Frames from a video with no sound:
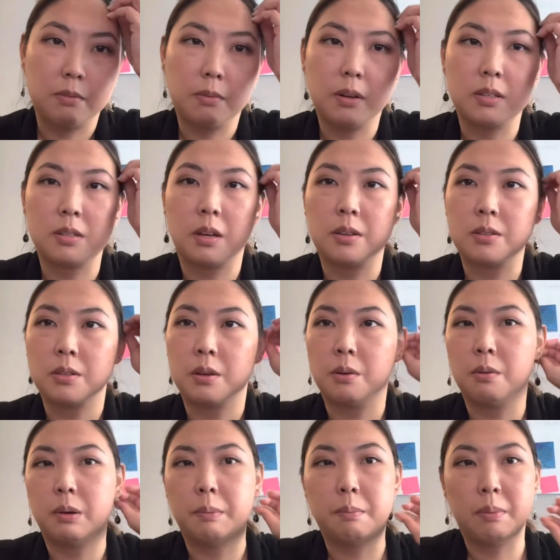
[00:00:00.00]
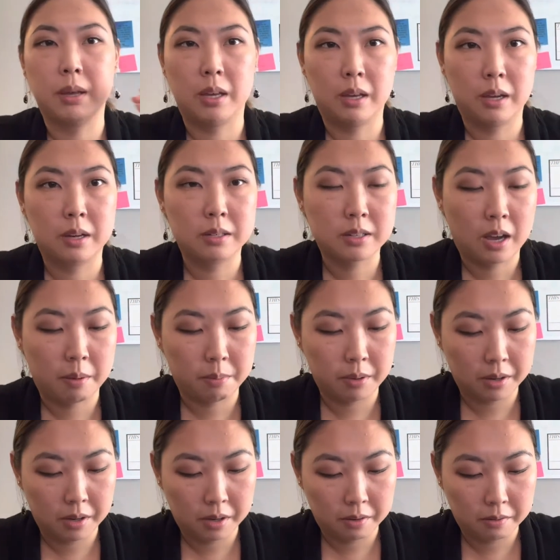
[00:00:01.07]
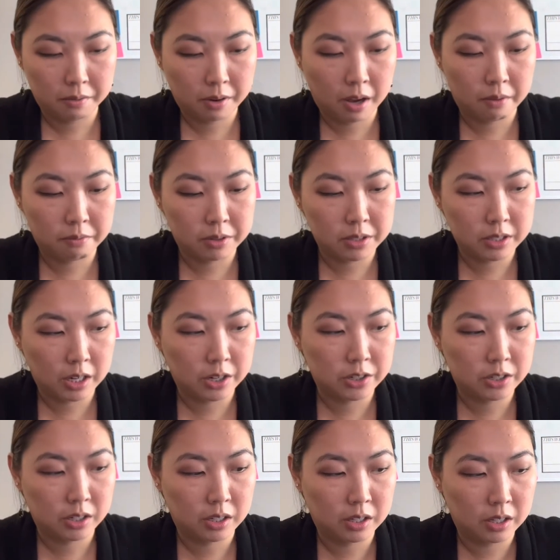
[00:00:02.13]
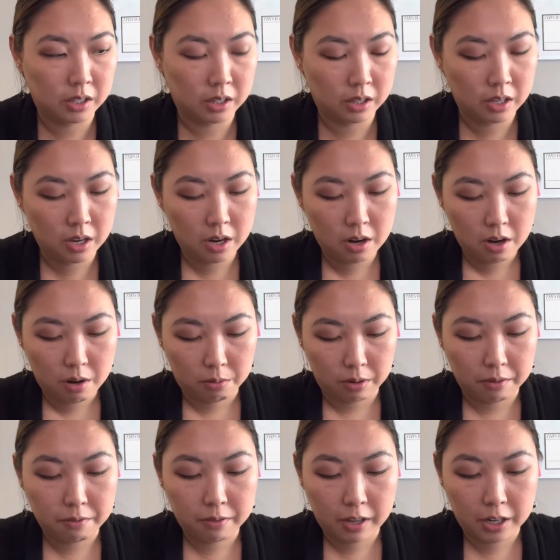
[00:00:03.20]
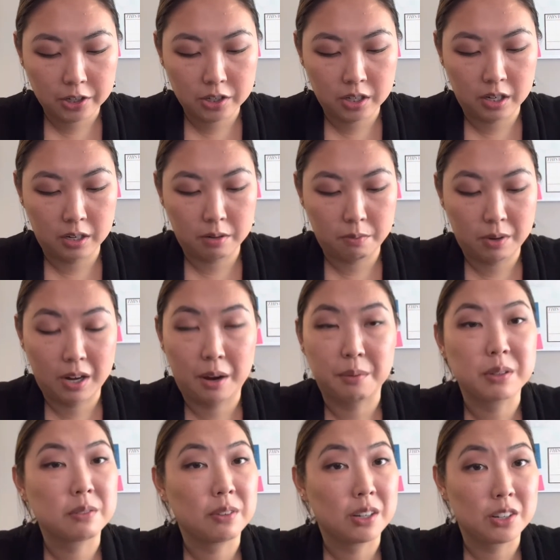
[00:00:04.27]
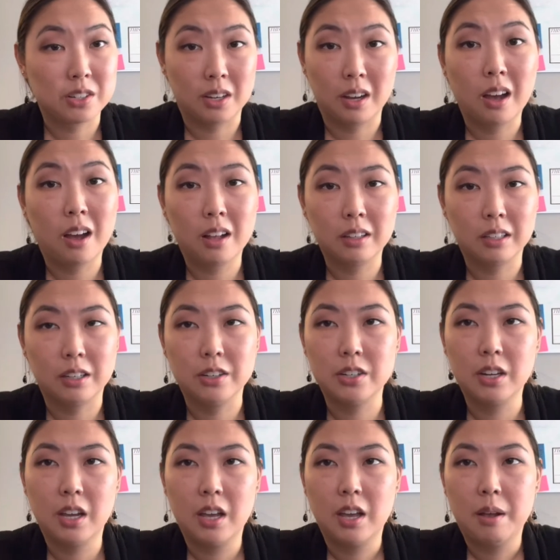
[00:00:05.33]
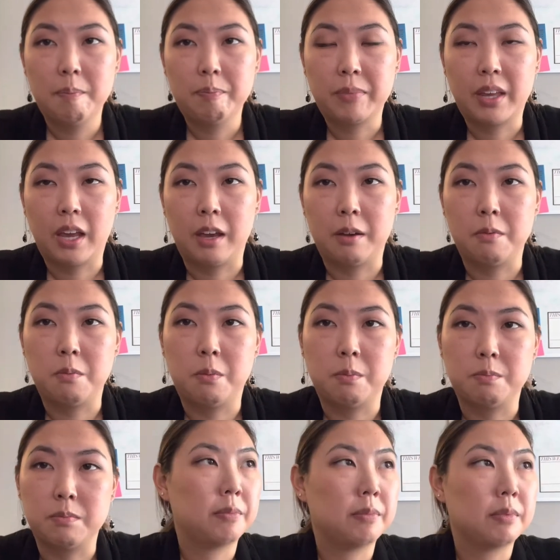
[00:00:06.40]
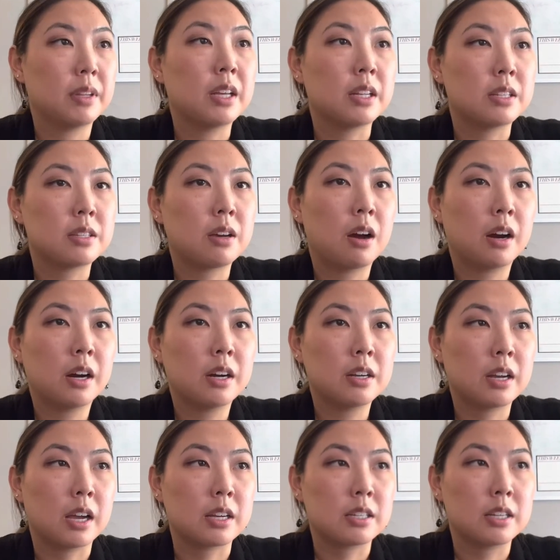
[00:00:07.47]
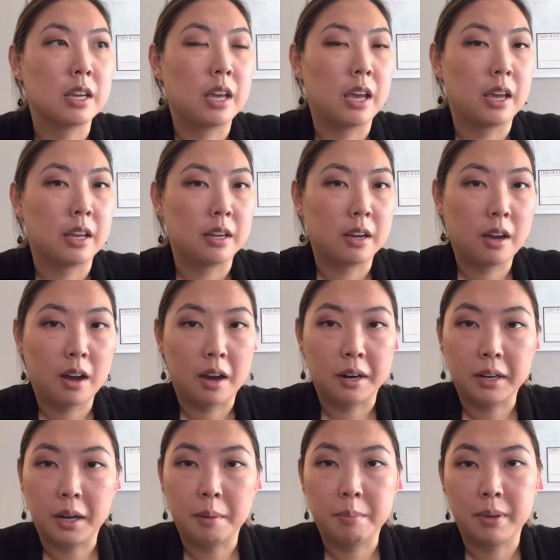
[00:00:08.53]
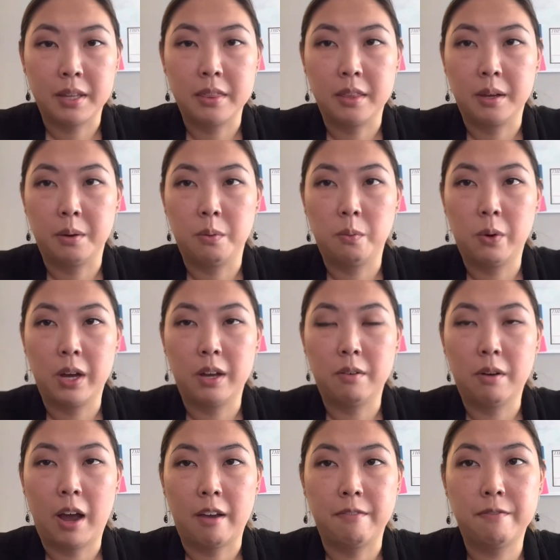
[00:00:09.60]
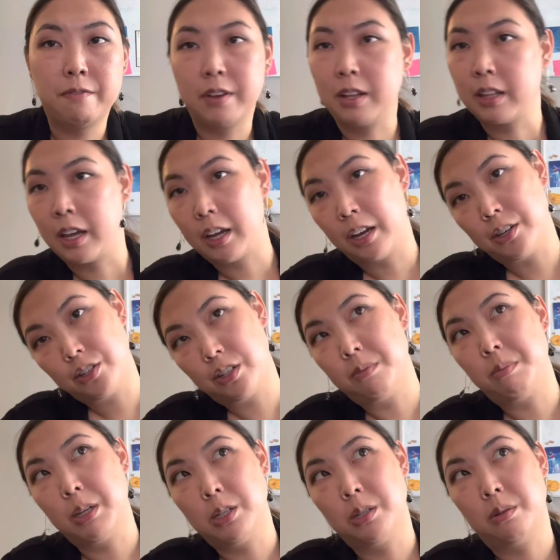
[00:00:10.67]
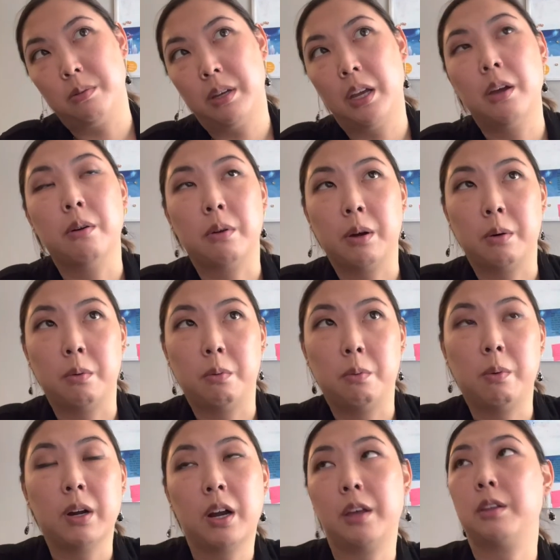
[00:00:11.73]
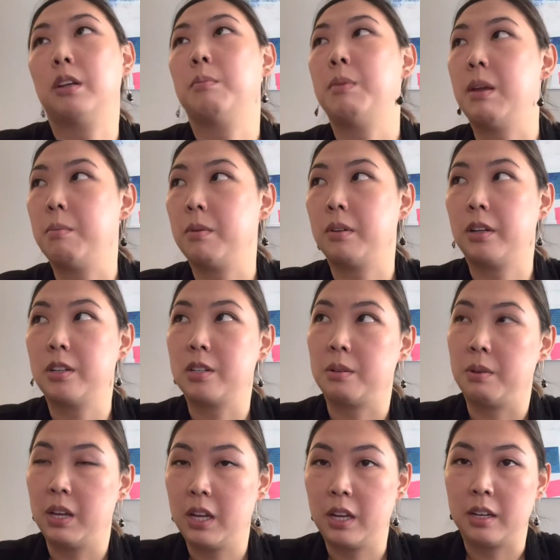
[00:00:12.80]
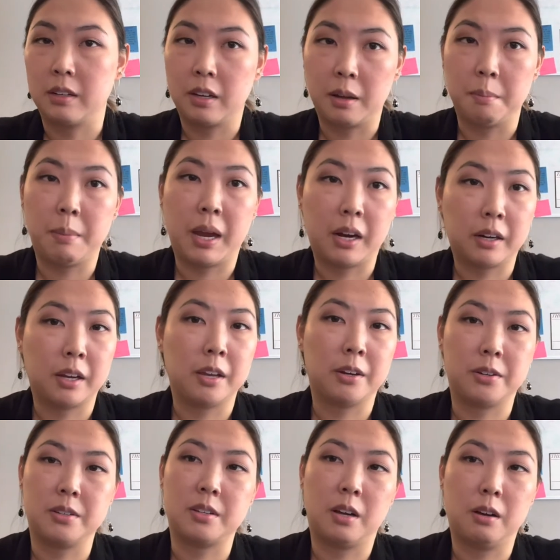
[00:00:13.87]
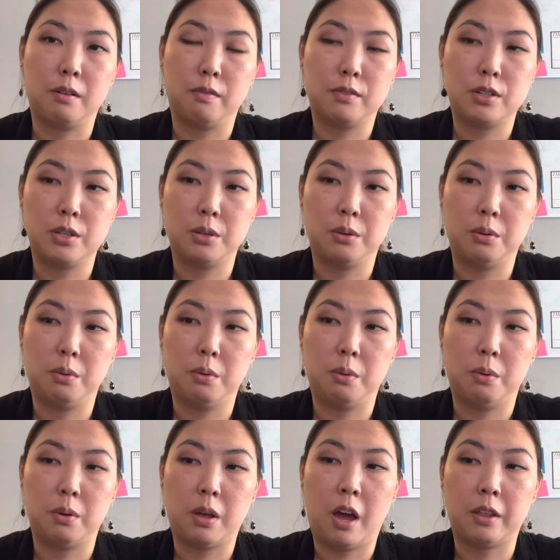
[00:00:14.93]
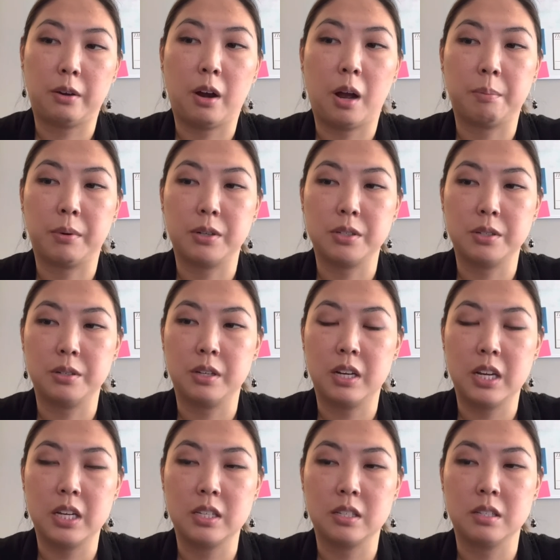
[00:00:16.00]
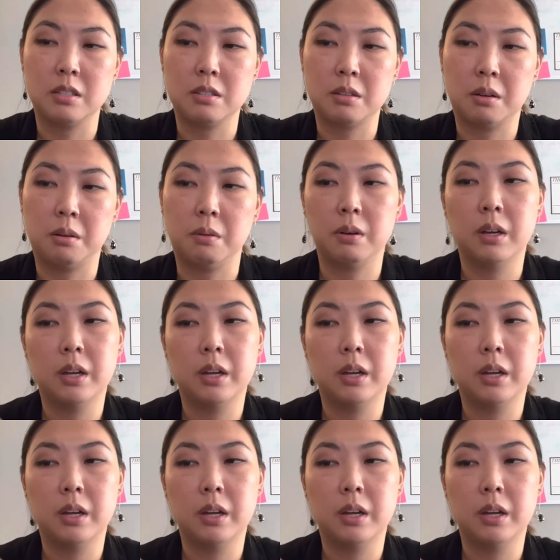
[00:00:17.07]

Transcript: was also a big topic of conversation and reflection when I was finishing college. And it's hard not to get caught up in the what I feel like I should be doing or what other people are doing and comparing yourself to other opportunities. And so,